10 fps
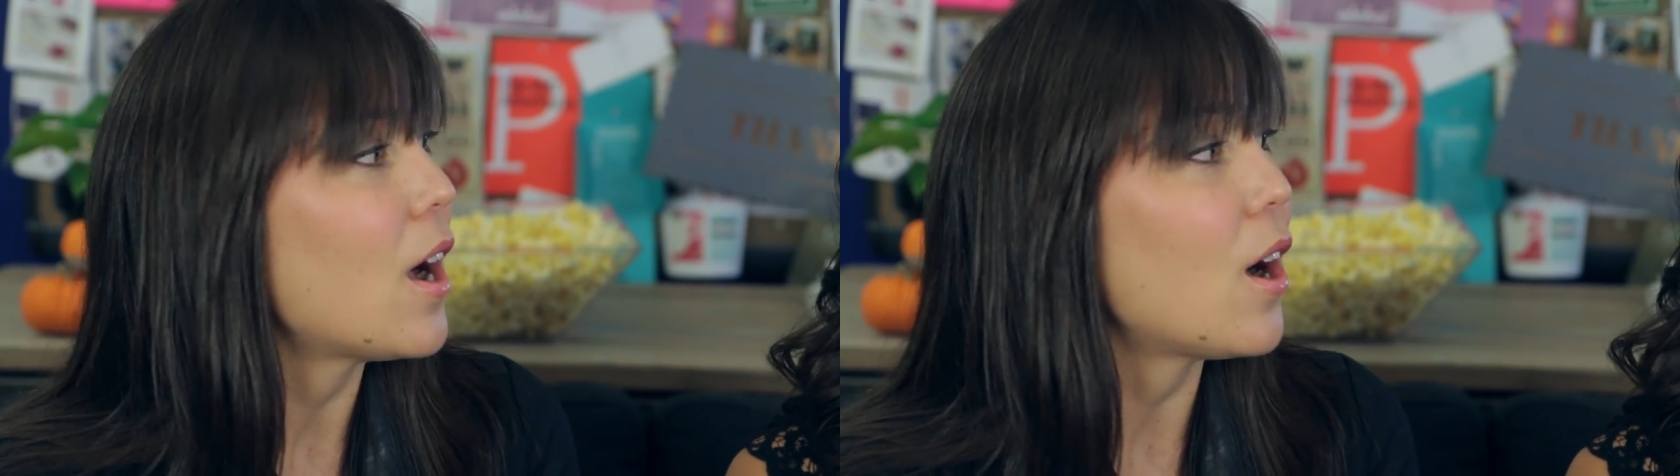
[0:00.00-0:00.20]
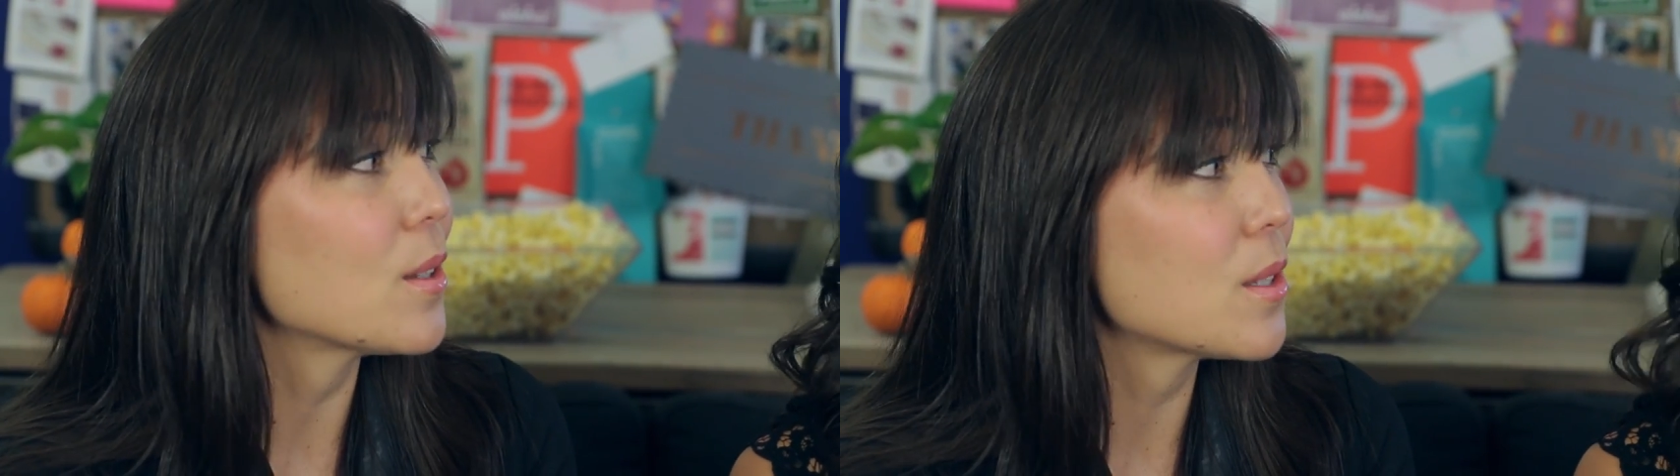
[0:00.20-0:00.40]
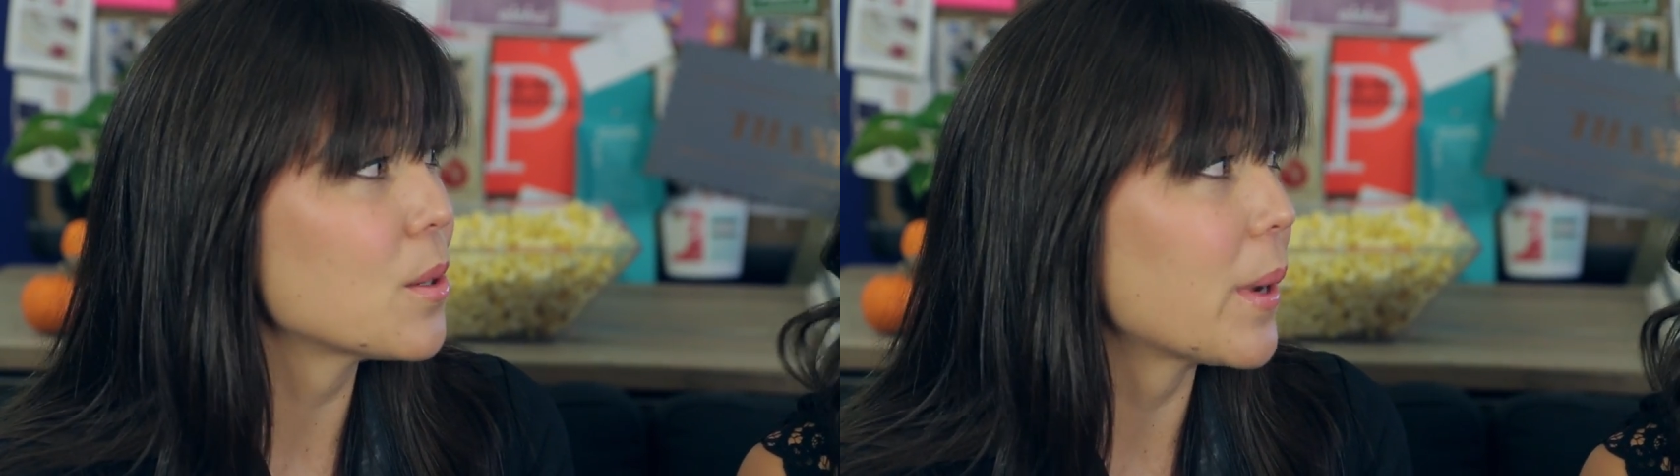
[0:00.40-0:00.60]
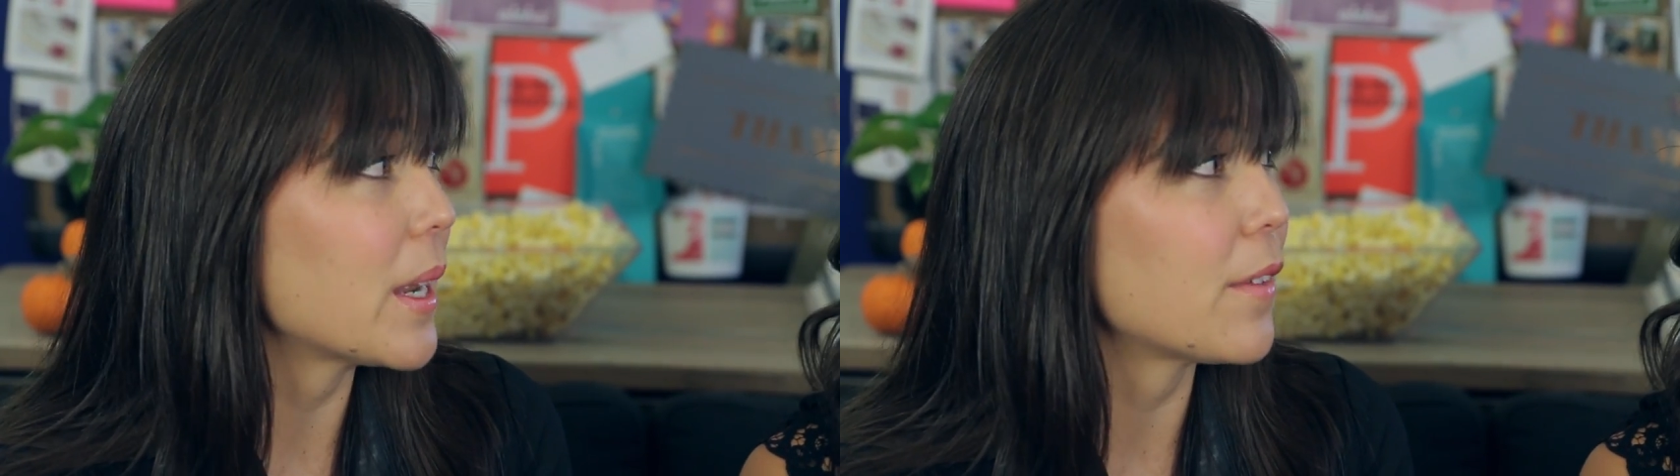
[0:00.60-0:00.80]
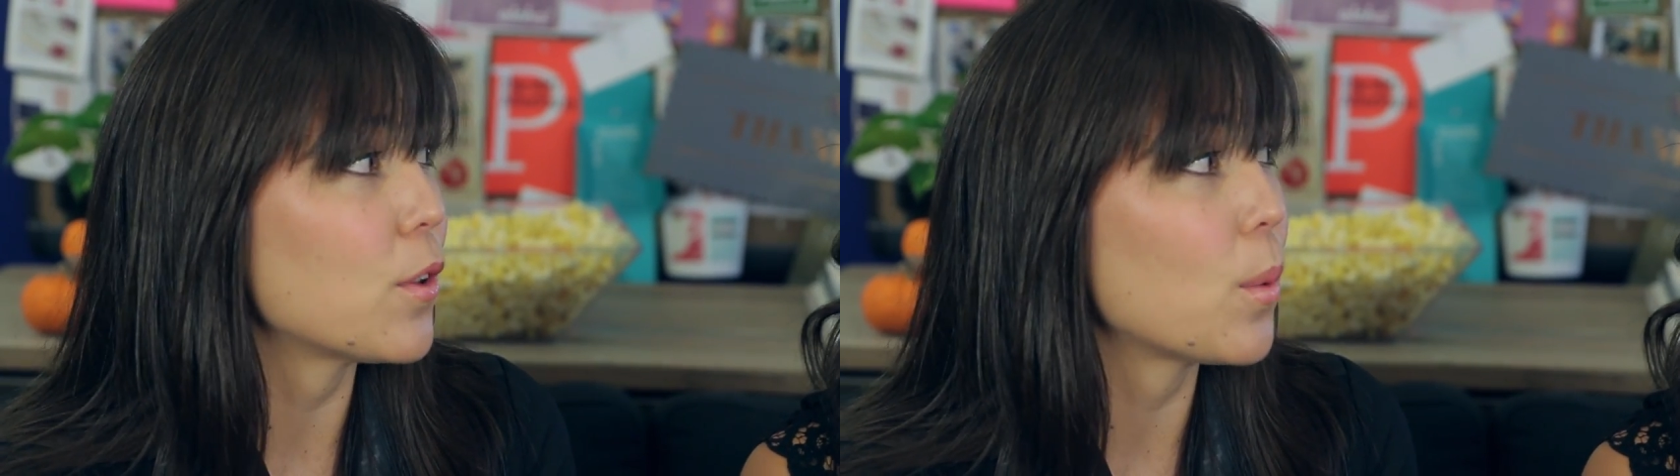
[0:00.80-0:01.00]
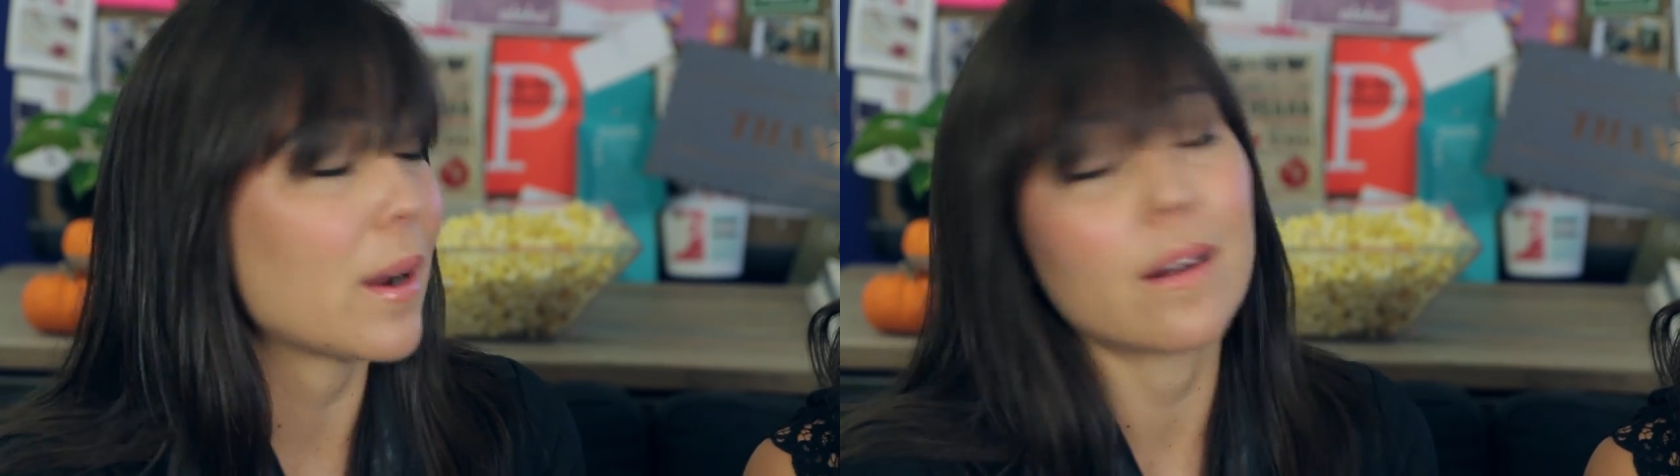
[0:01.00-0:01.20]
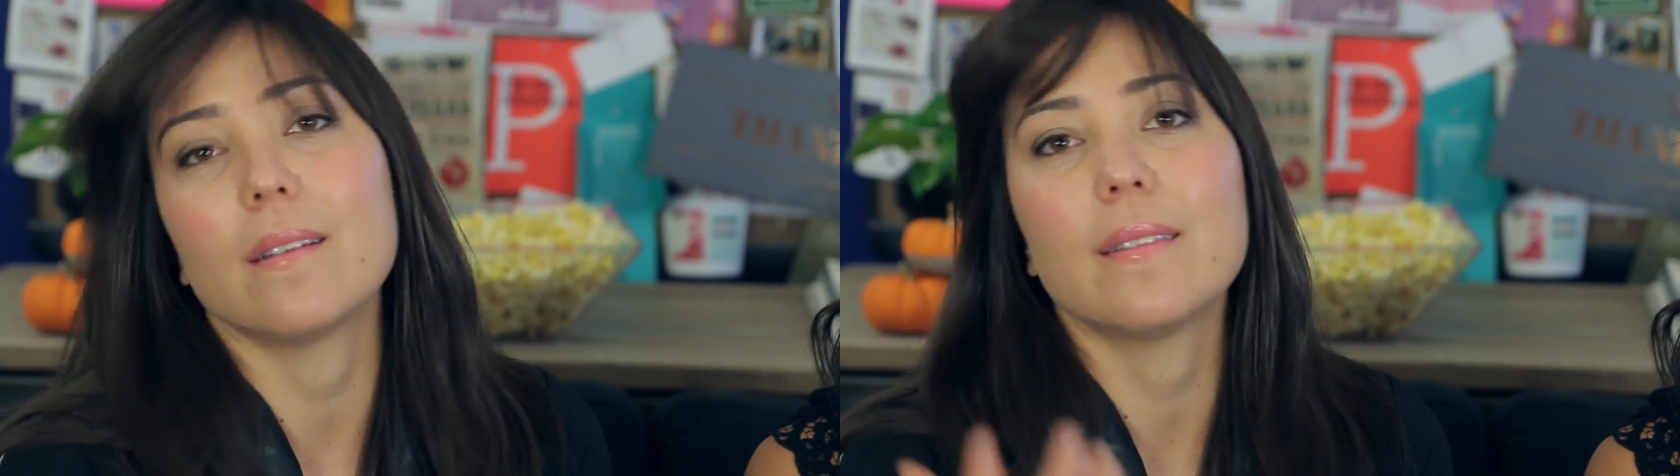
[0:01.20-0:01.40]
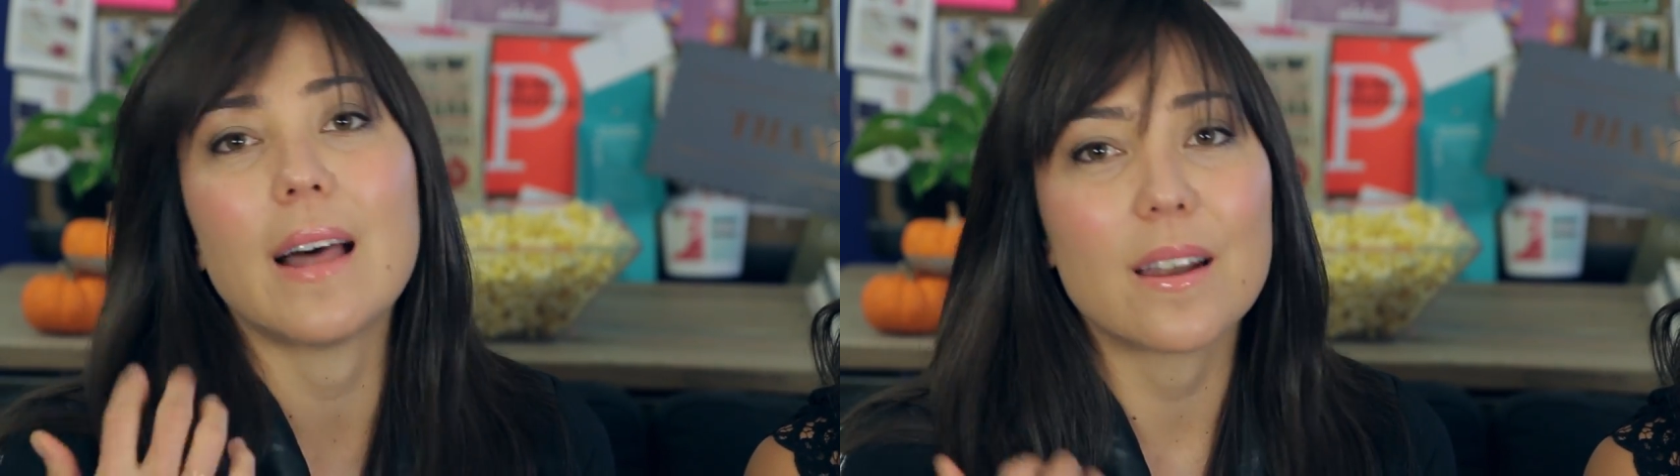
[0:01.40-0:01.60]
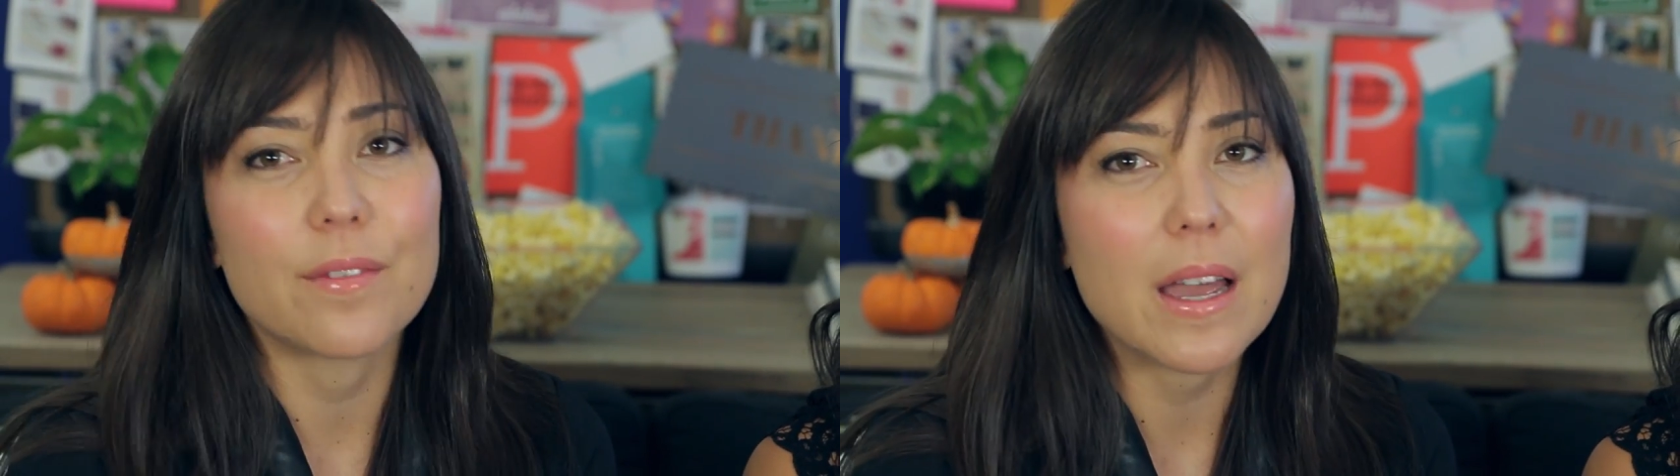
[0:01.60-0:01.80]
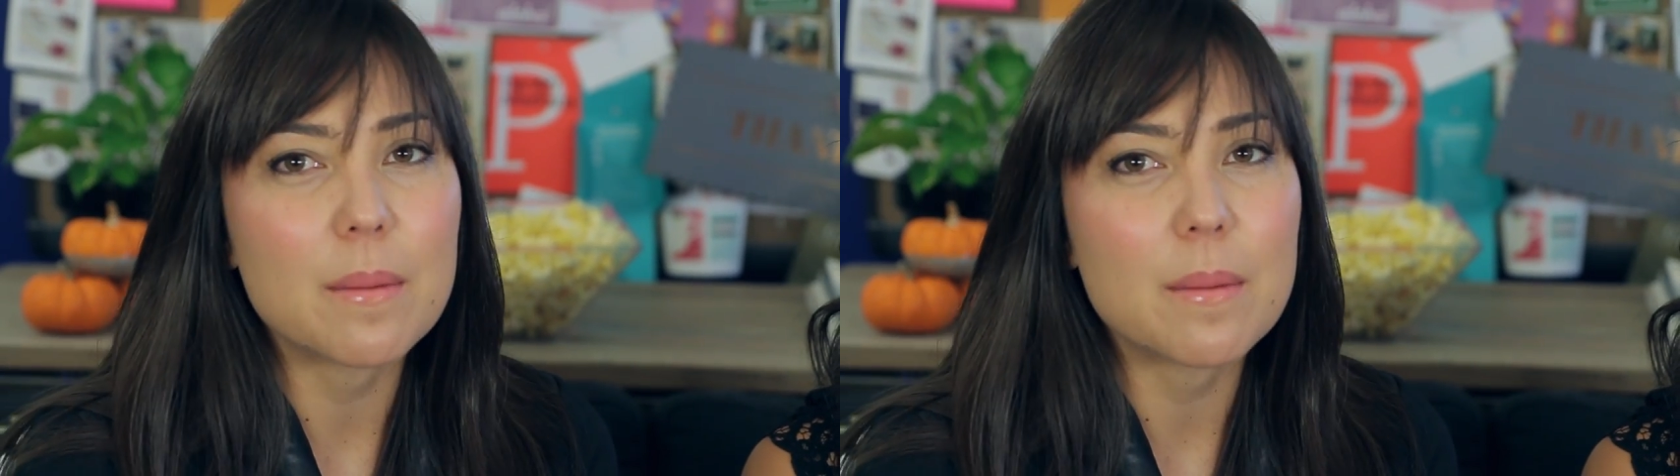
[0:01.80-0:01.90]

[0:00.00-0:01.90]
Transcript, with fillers: Also great if you wear a lot of